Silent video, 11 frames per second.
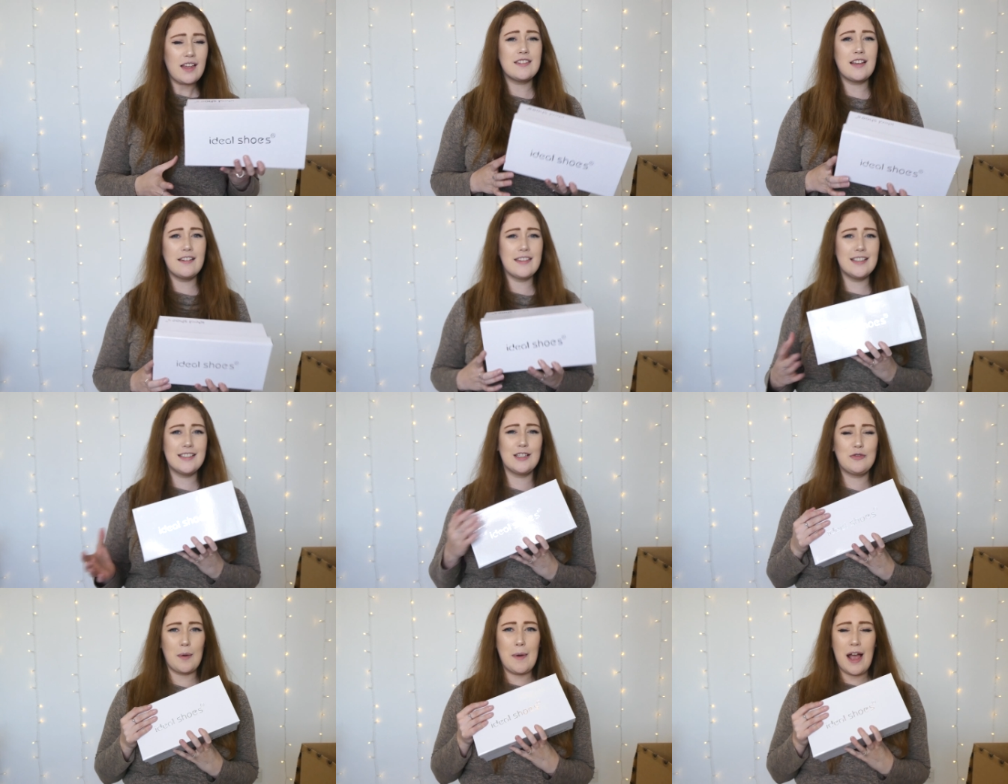So this is
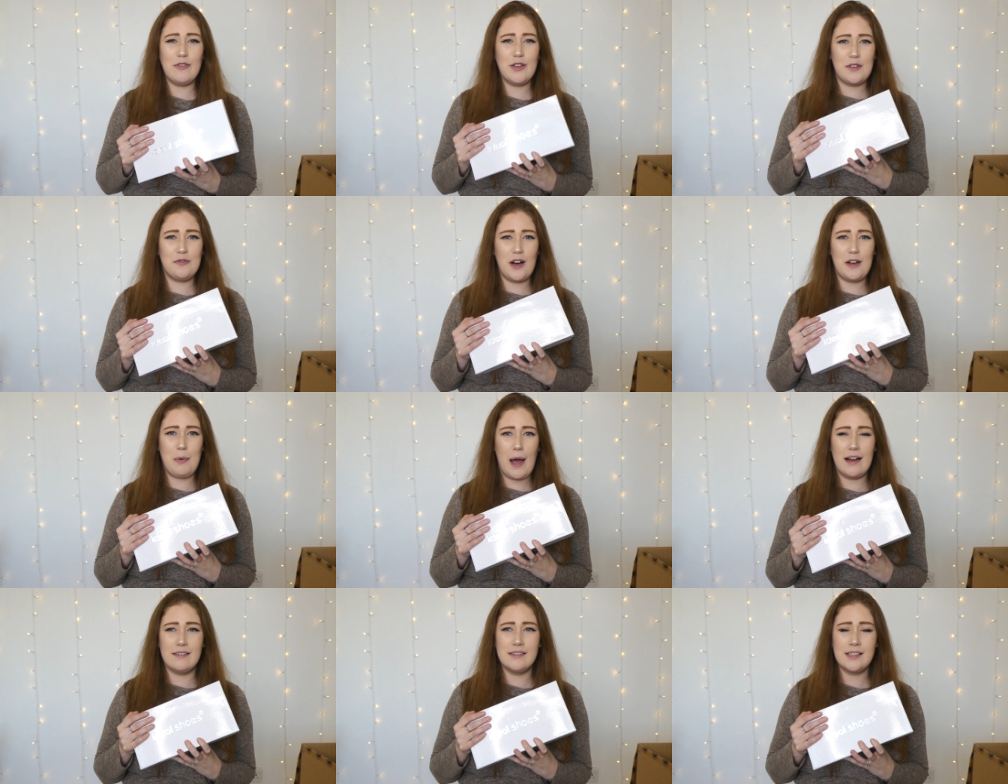from Everything
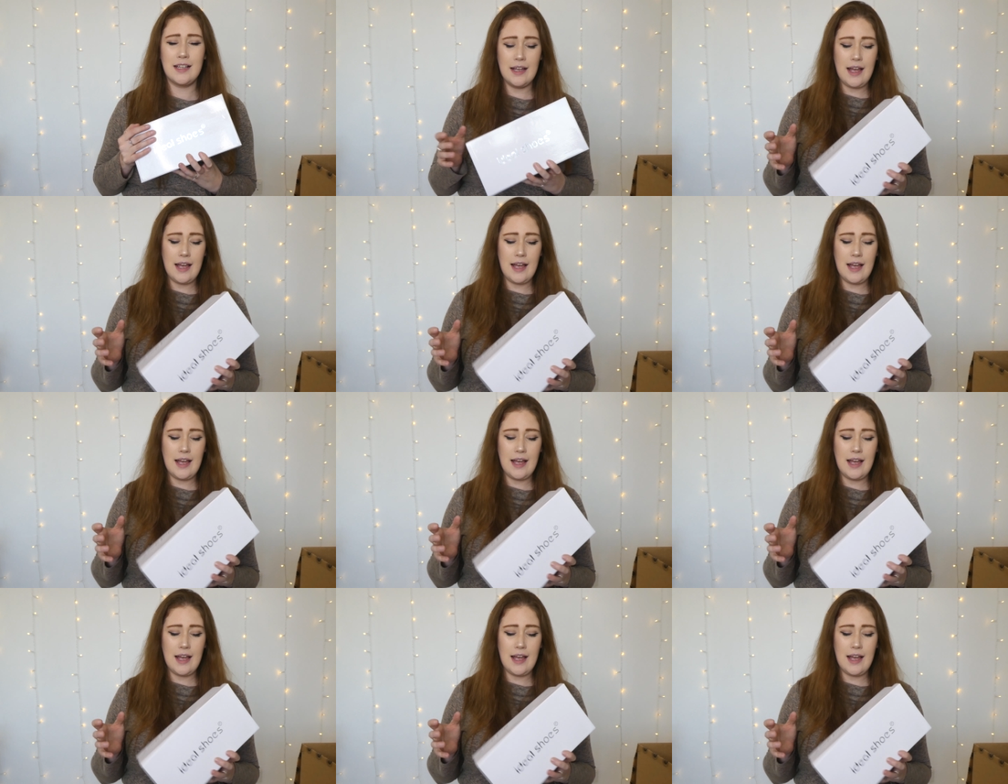£5